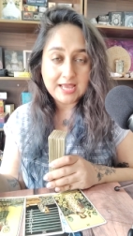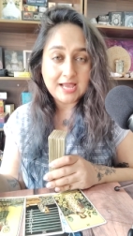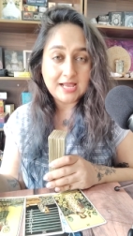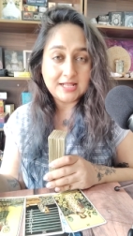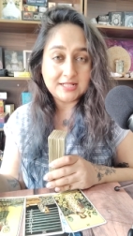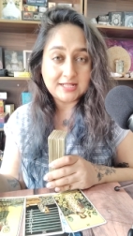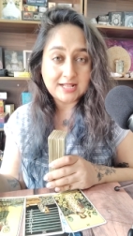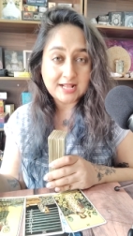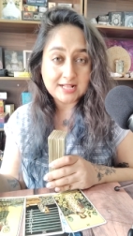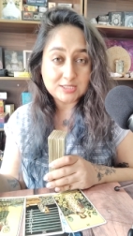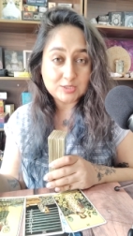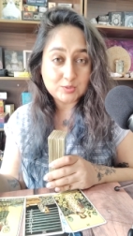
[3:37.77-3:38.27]

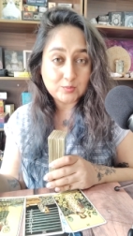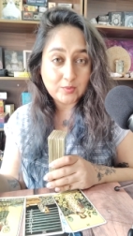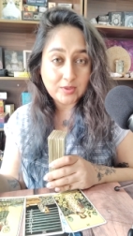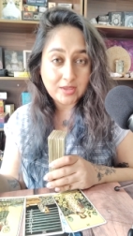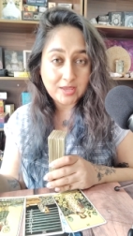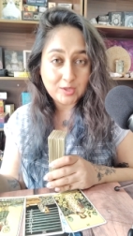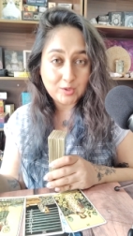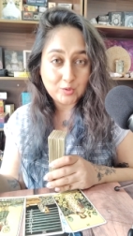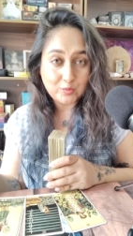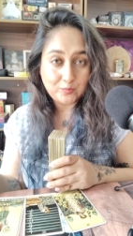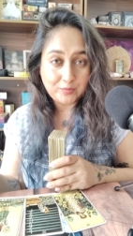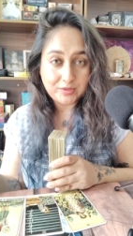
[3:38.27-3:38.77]
and that's
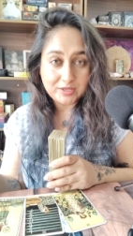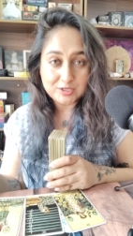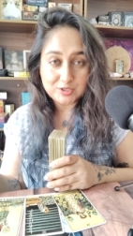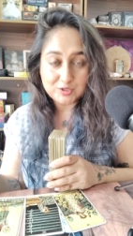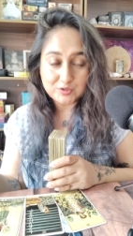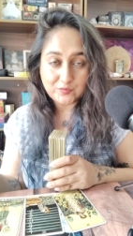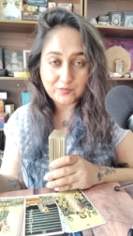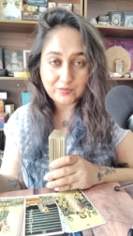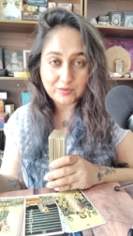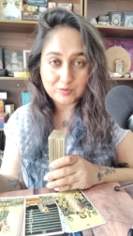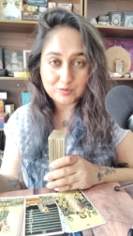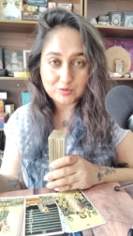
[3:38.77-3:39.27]
where you meet
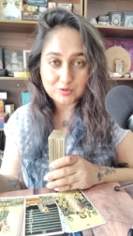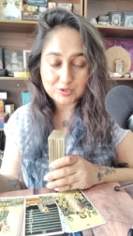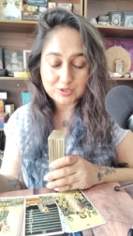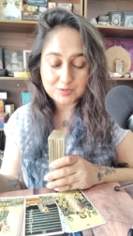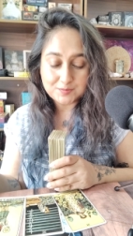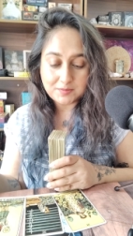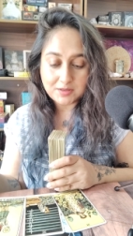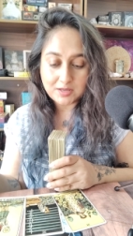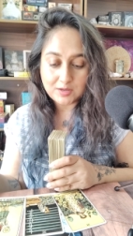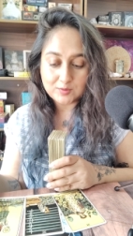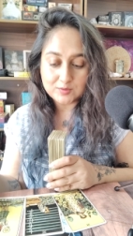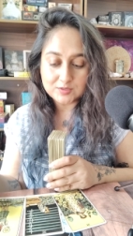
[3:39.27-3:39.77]
your future
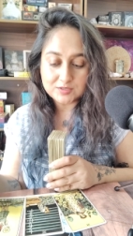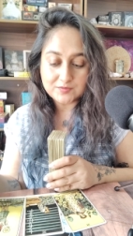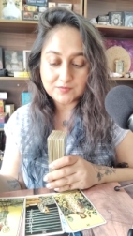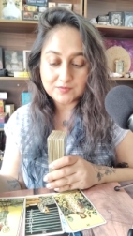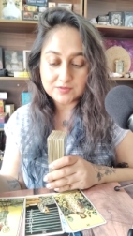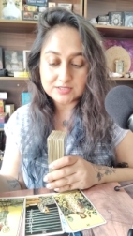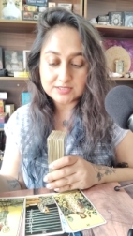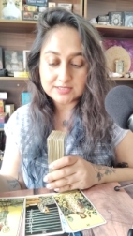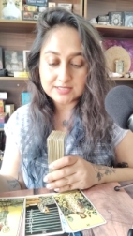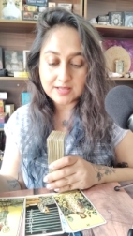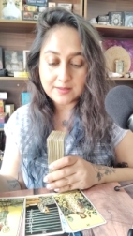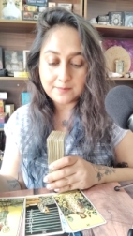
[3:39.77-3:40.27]
spouse
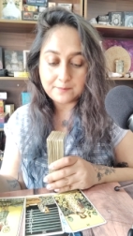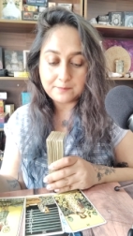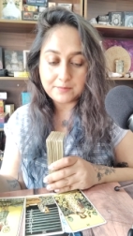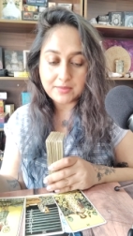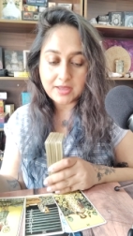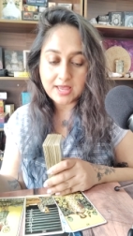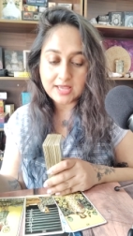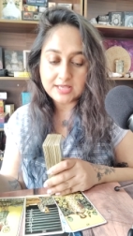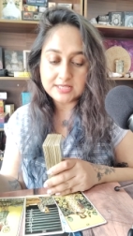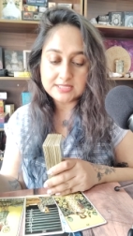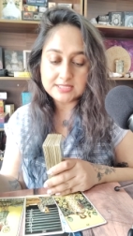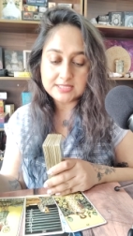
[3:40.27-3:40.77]
for some
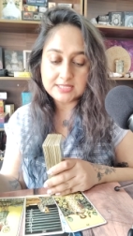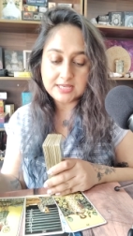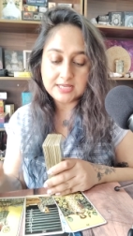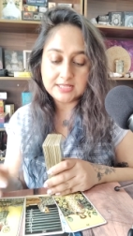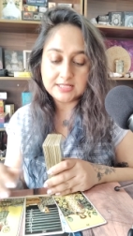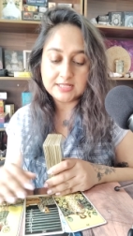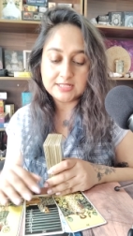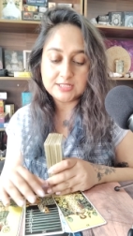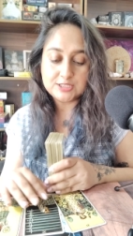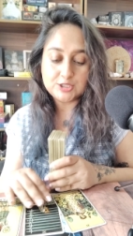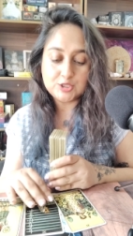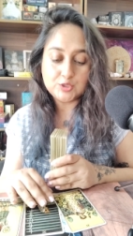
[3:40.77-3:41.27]
i see
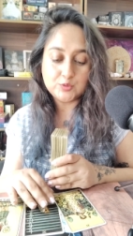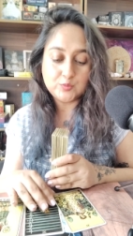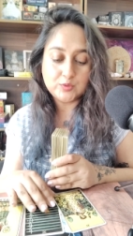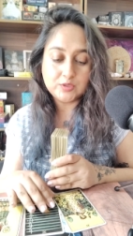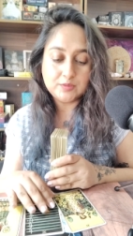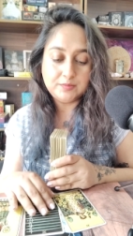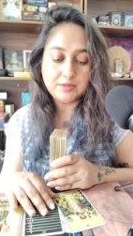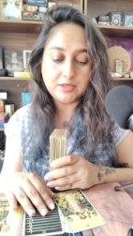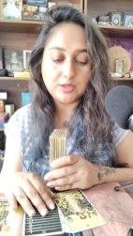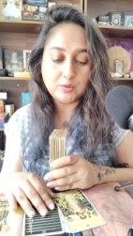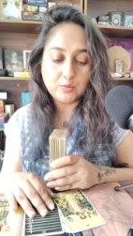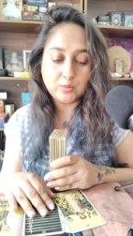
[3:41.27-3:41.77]
that you
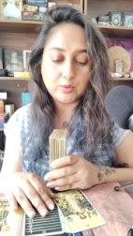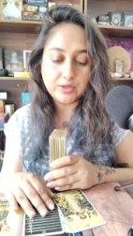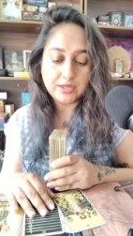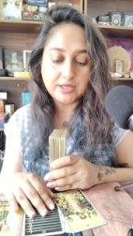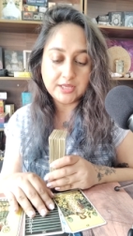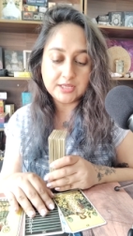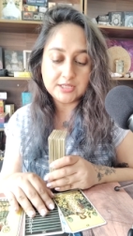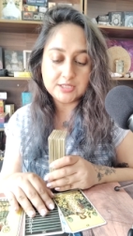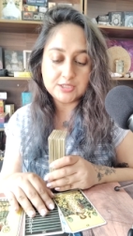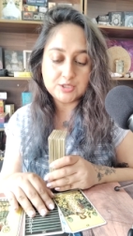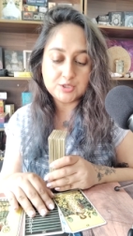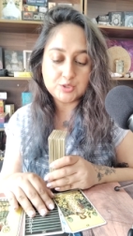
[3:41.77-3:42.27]
will be
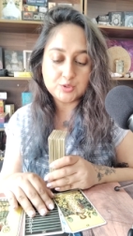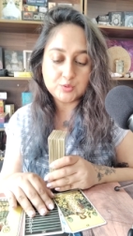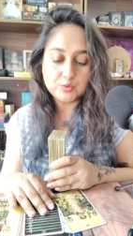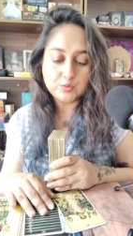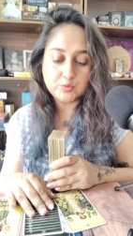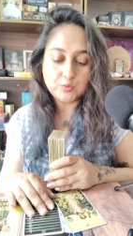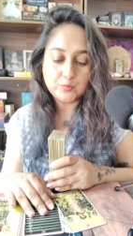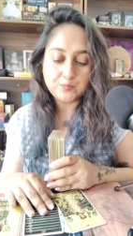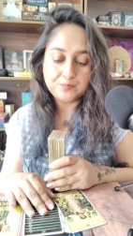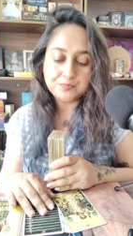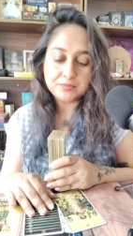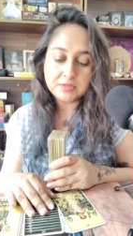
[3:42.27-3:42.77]
going
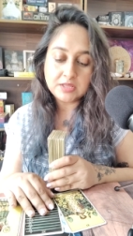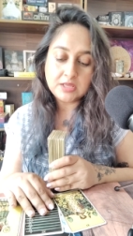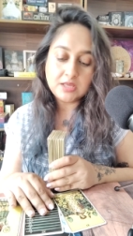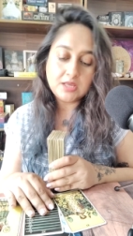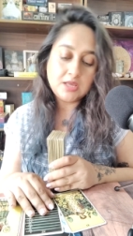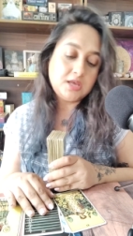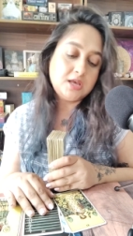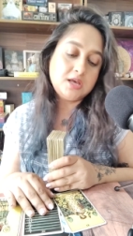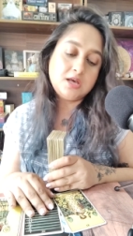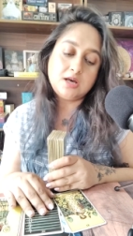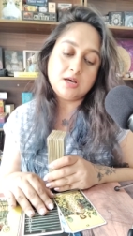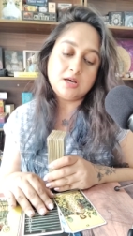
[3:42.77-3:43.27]
into
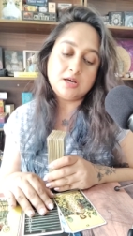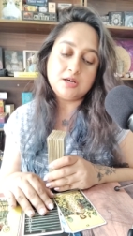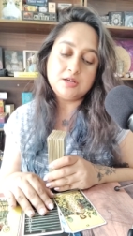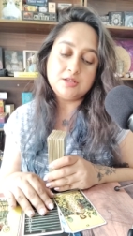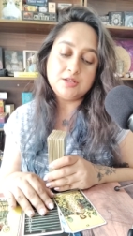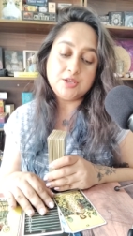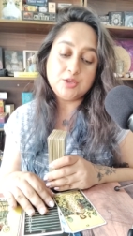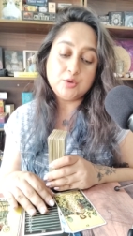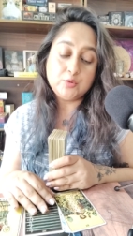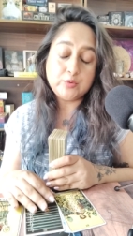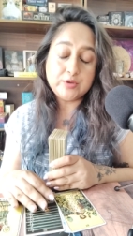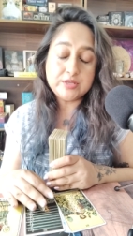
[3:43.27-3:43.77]
a
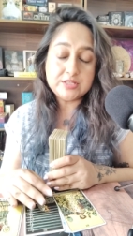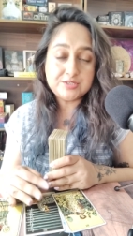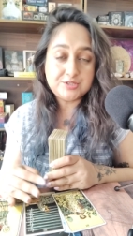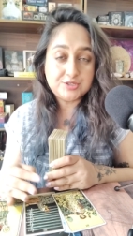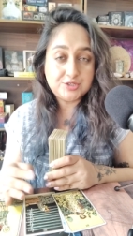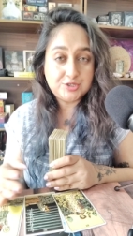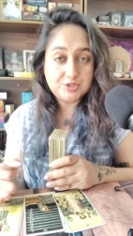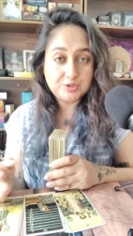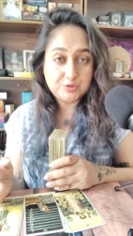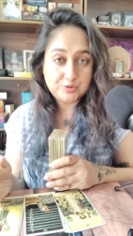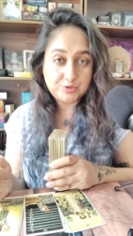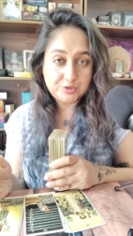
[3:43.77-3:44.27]
new
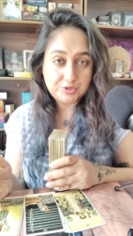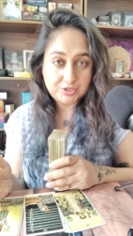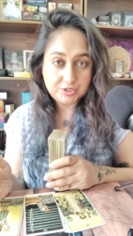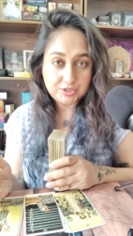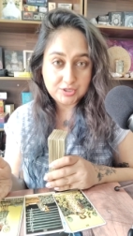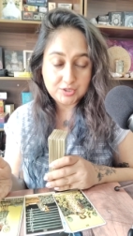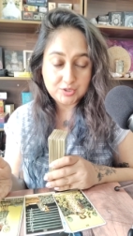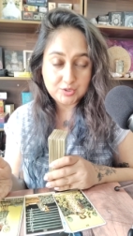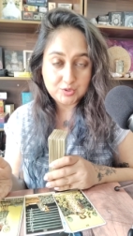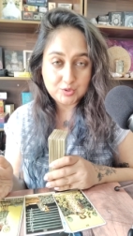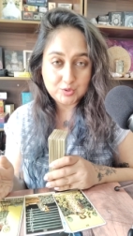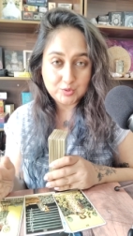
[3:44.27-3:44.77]

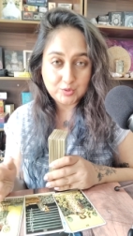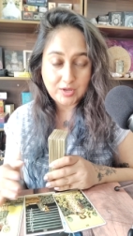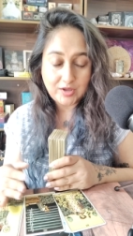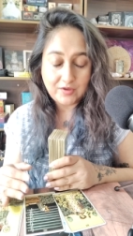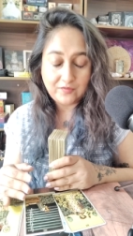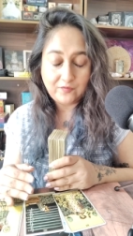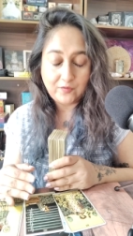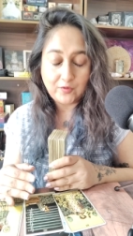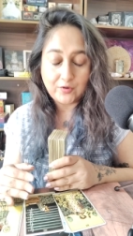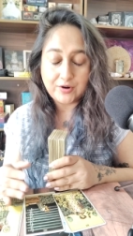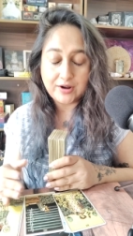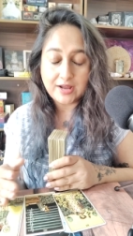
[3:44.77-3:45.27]
institution to
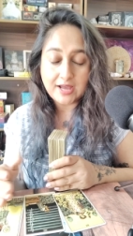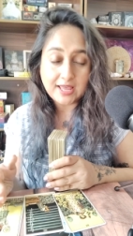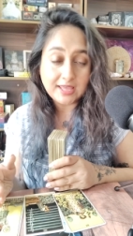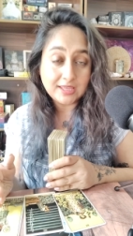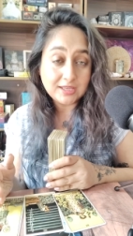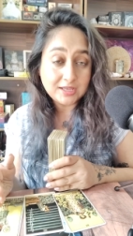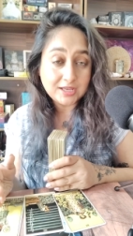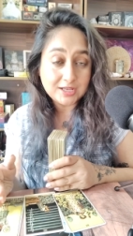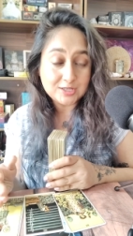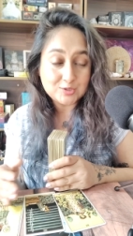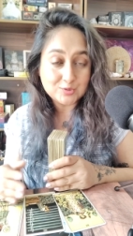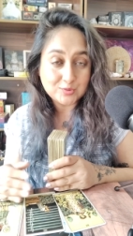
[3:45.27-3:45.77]
for
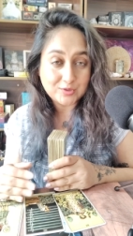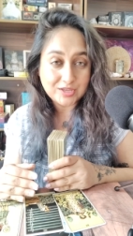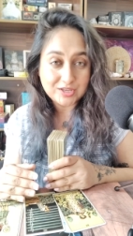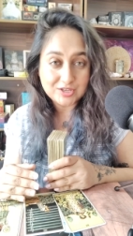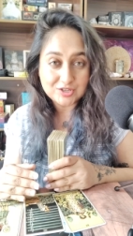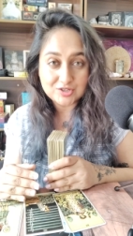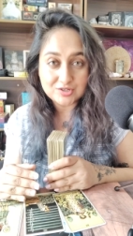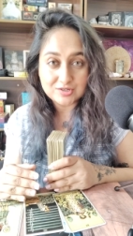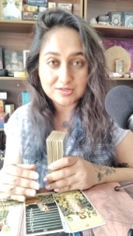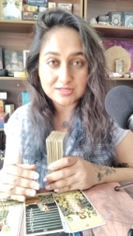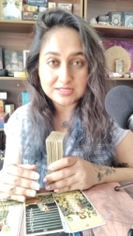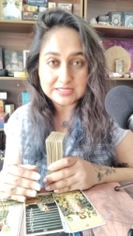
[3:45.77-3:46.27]
higher
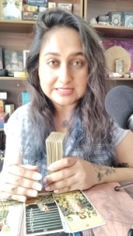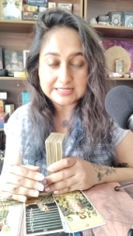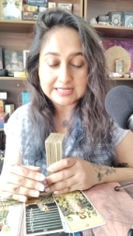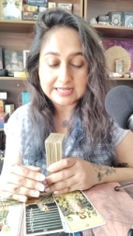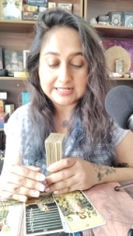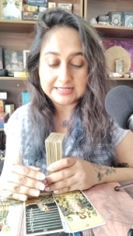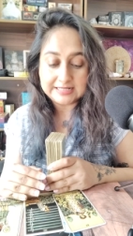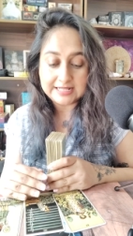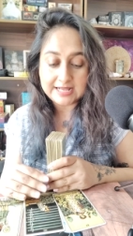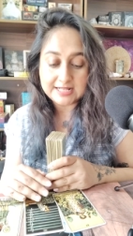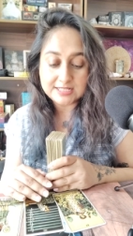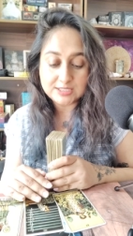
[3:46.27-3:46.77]
educations
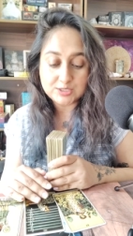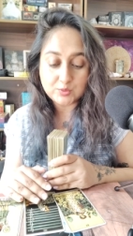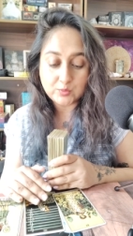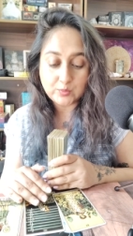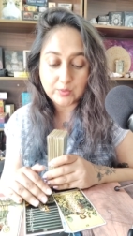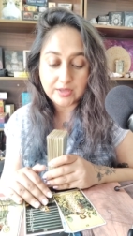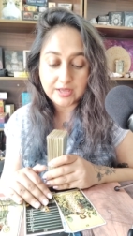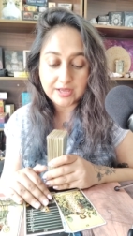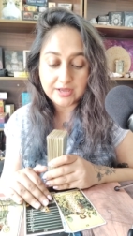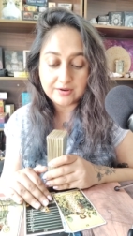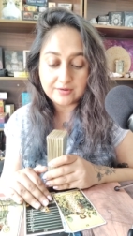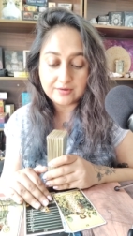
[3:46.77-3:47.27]
and that's
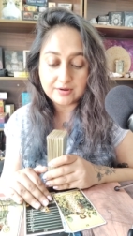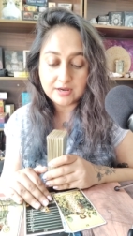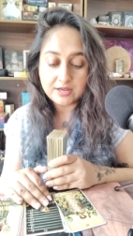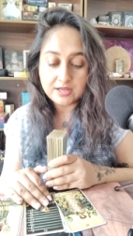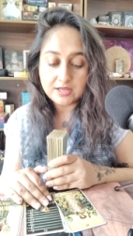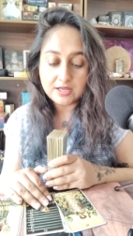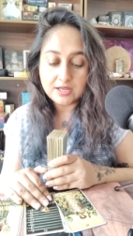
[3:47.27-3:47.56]
where